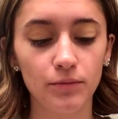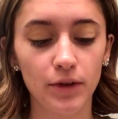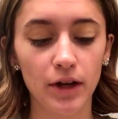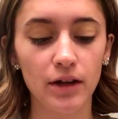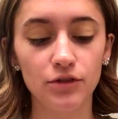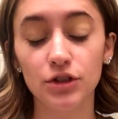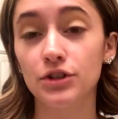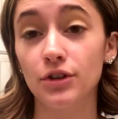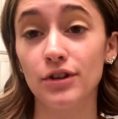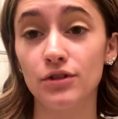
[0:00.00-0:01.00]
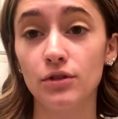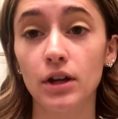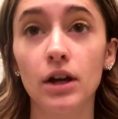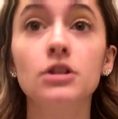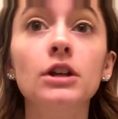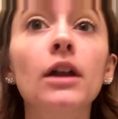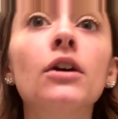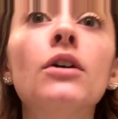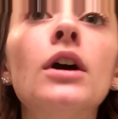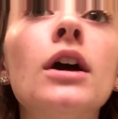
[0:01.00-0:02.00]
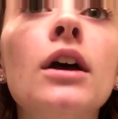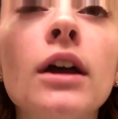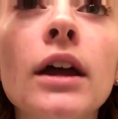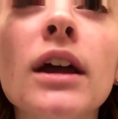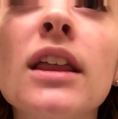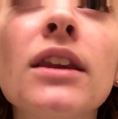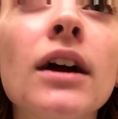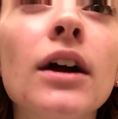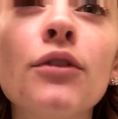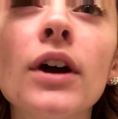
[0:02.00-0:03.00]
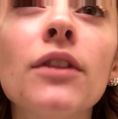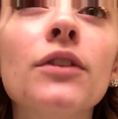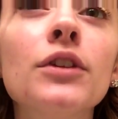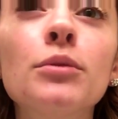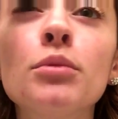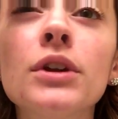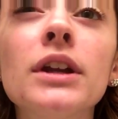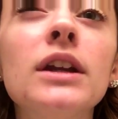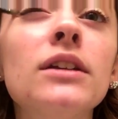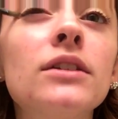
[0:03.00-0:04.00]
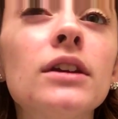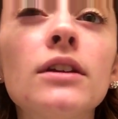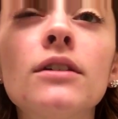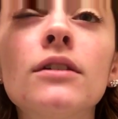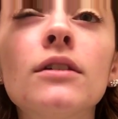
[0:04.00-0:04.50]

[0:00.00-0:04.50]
I just started doing eyeshadow, and I find this pretty easy.